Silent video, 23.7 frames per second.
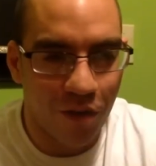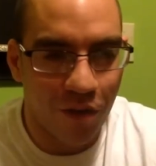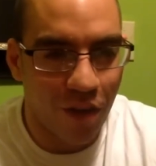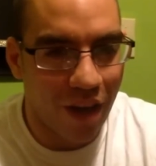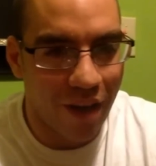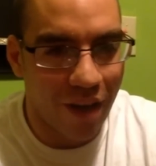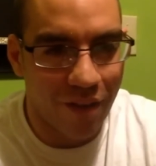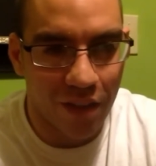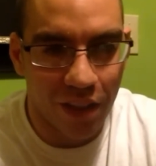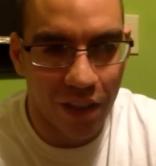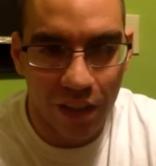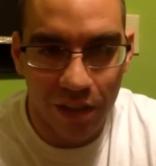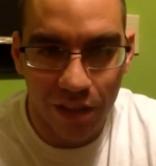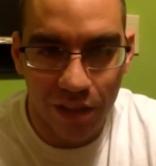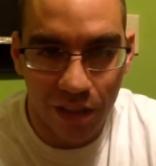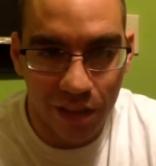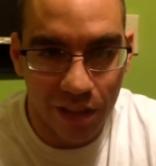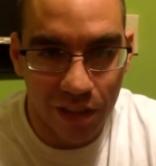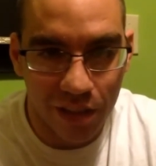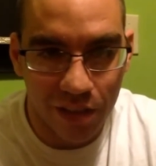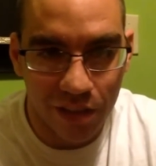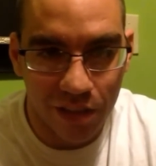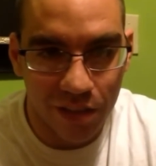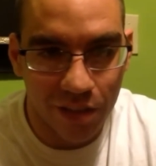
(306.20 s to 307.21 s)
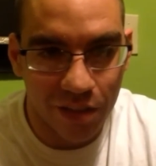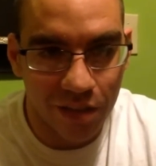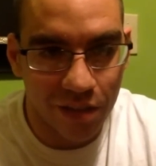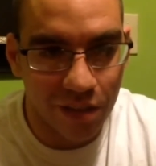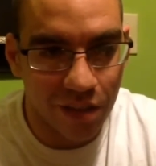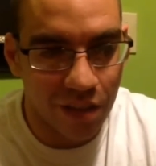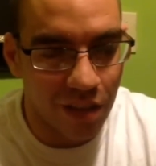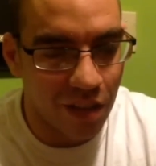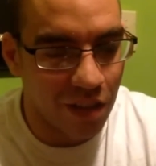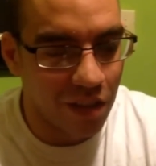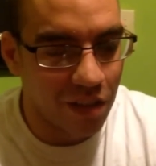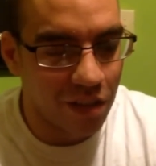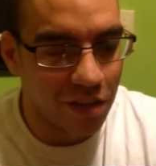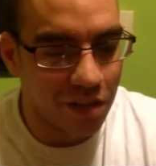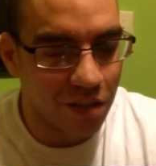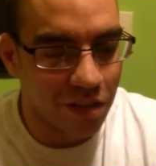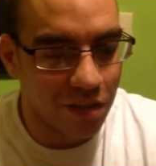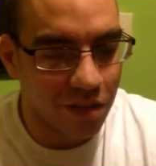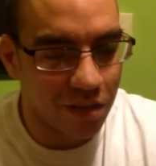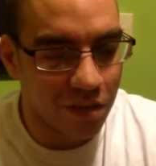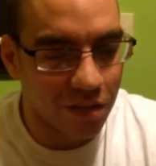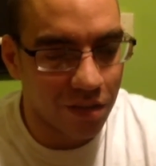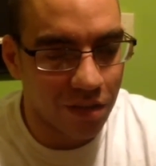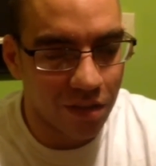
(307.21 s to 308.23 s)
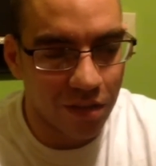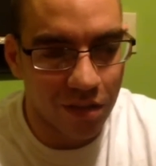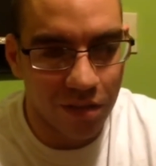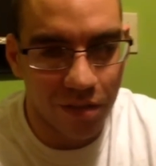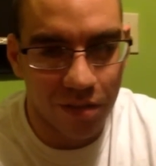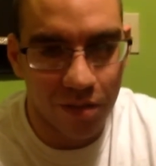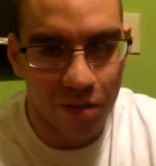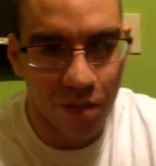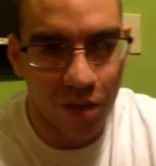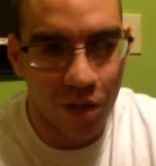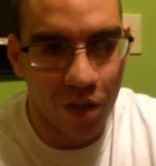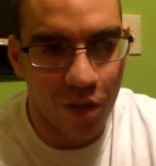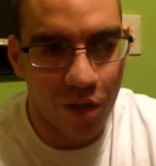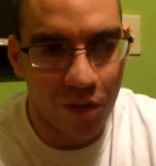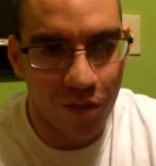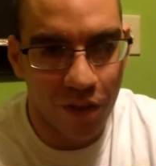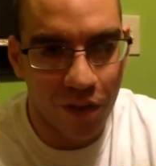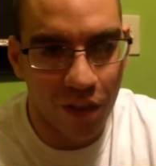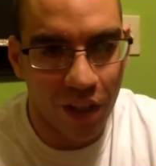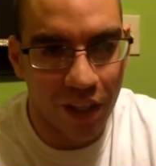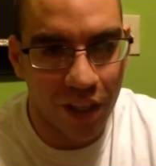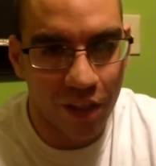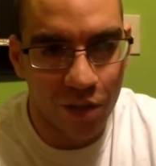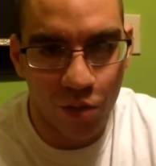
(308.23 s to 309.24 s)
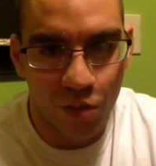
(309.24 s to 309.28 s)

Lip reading: have any suggestions, if you like